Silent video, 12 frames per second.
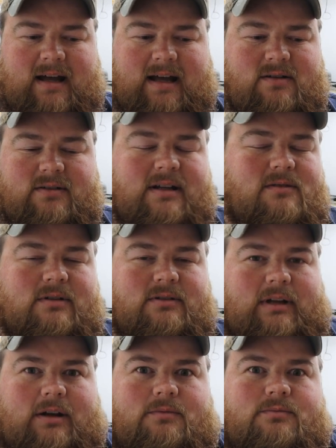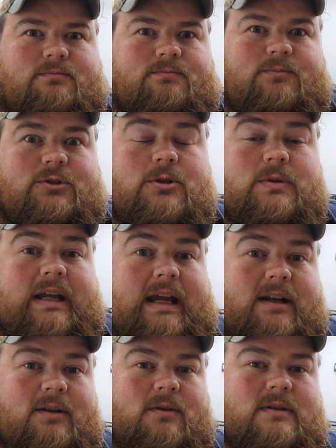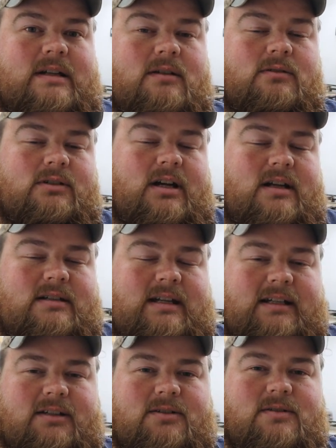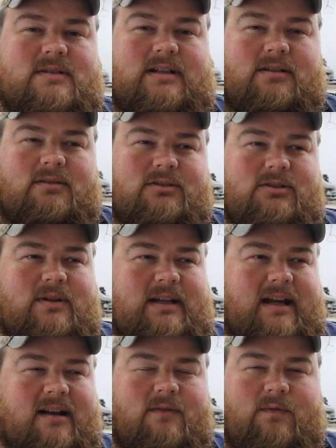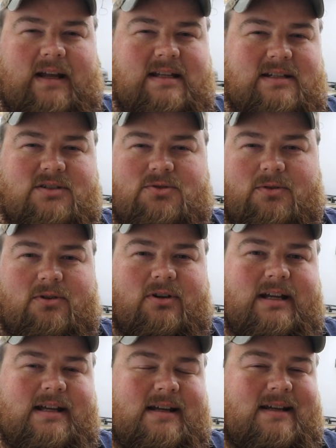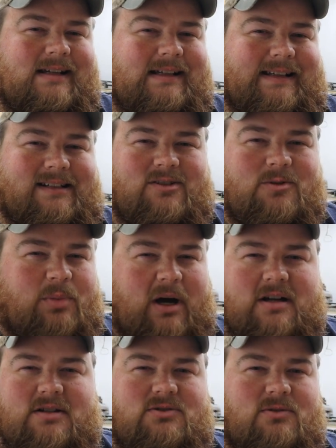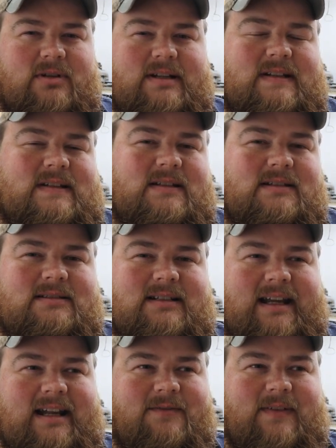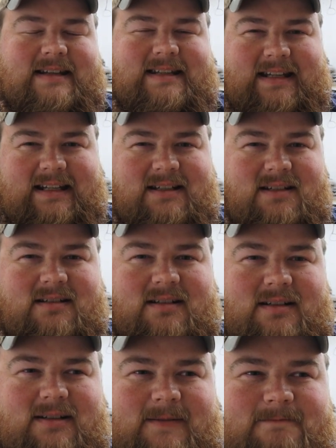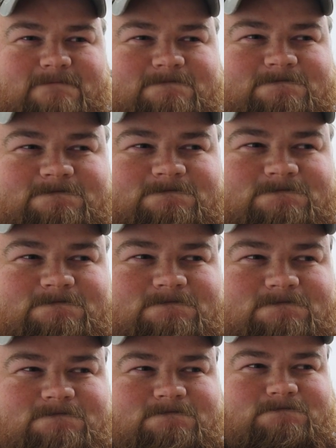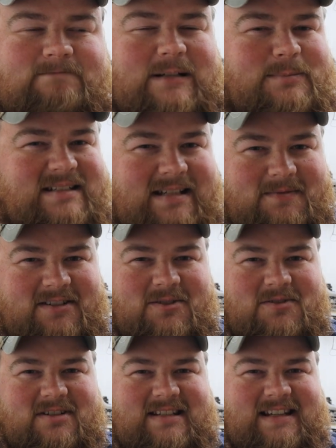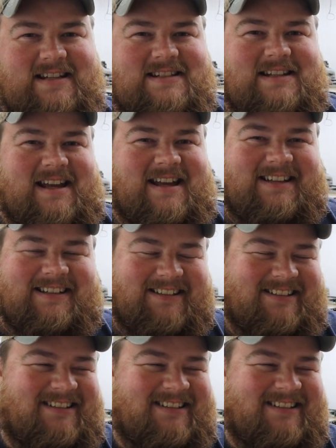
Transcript: I don't I don't I don't do dados. I don't cut dados. I don't do any kind of fancy joinery. I don't do box joints. And if I did, mm, I'll be tempted to use a CNC.